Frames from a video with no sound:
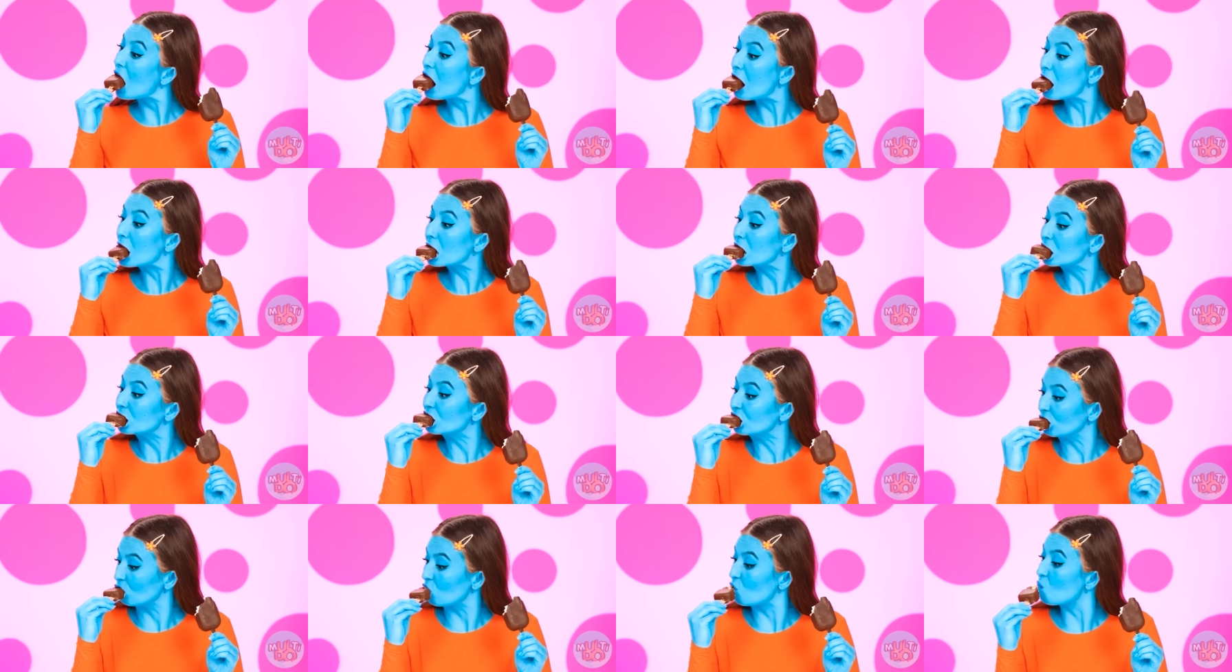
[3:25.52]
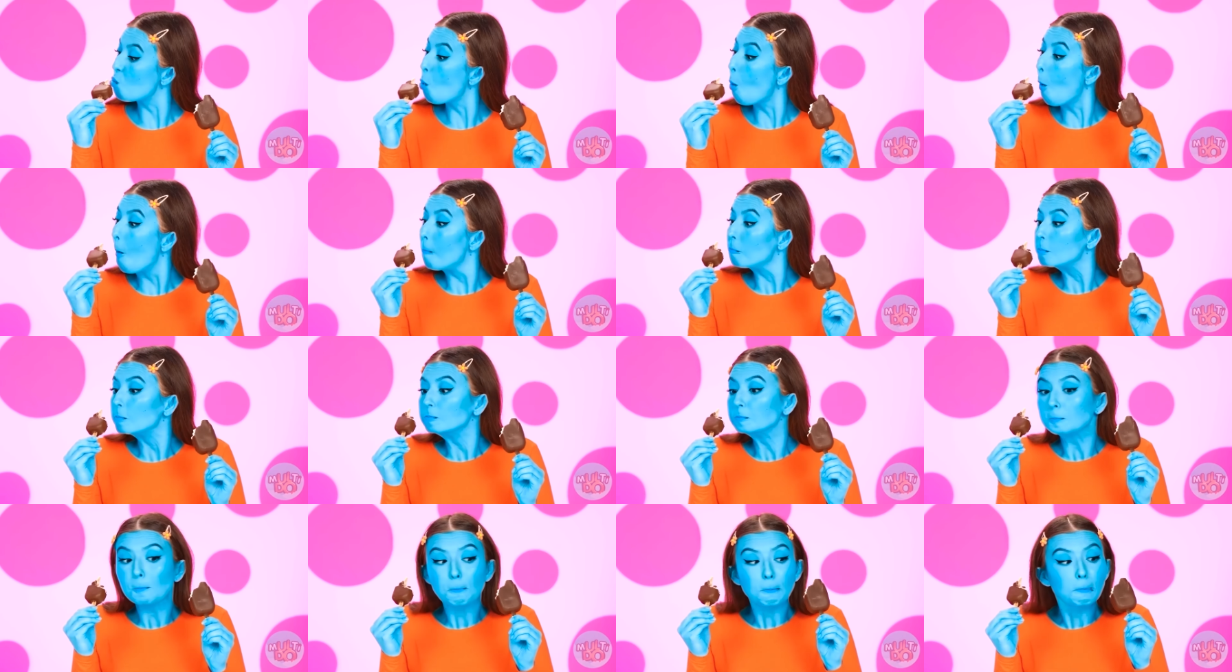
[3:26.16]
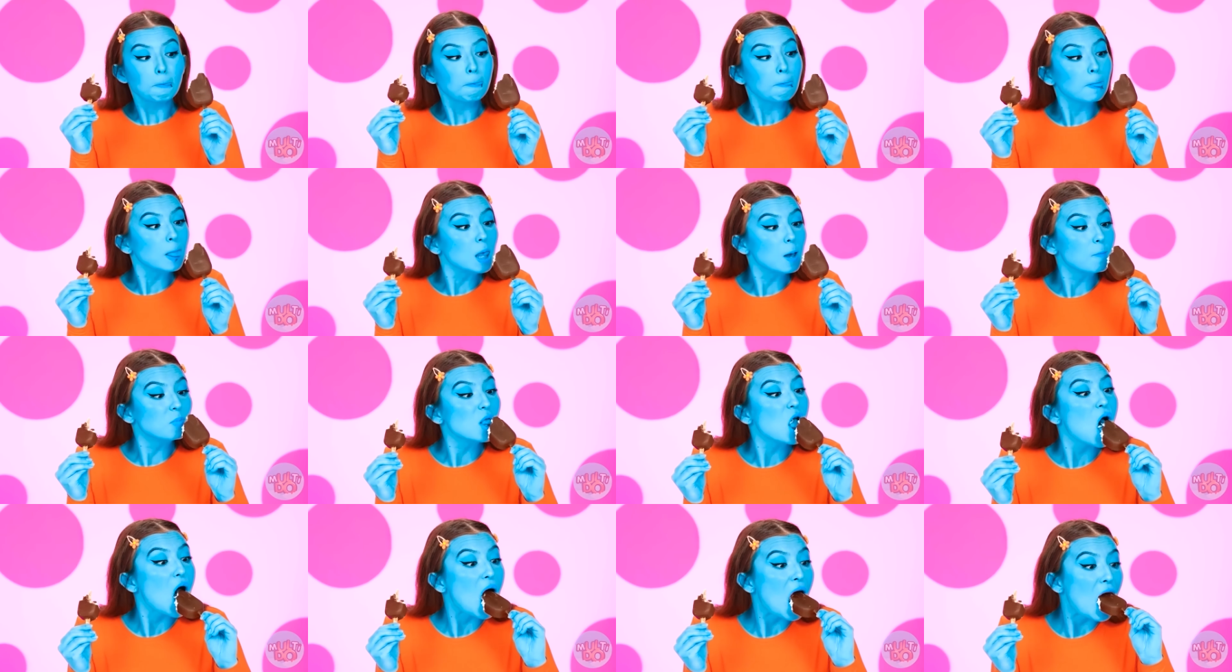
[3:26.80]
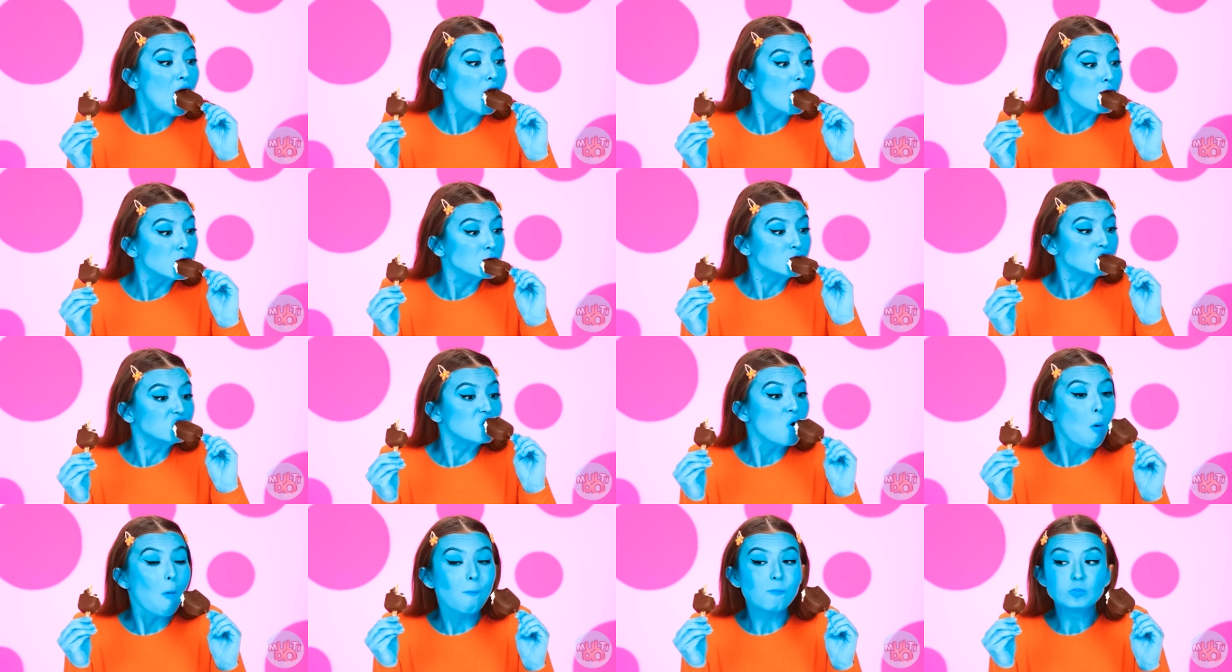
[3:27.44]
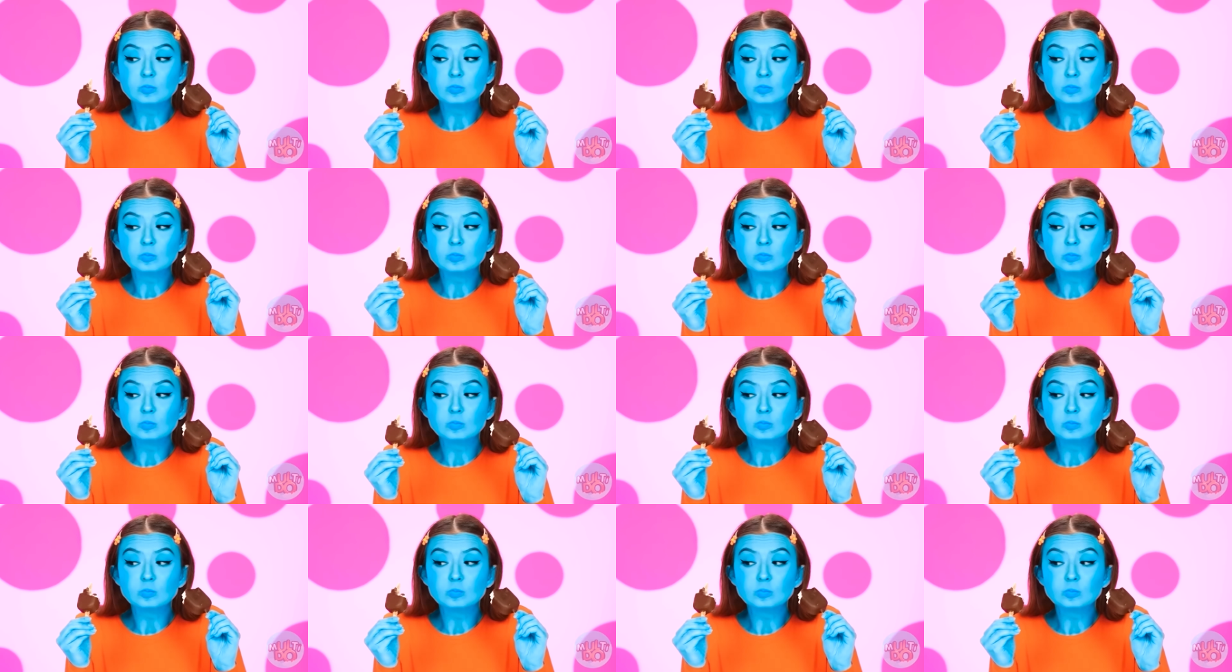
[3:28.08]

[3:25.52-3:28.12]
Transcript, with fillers: I can't stop eating.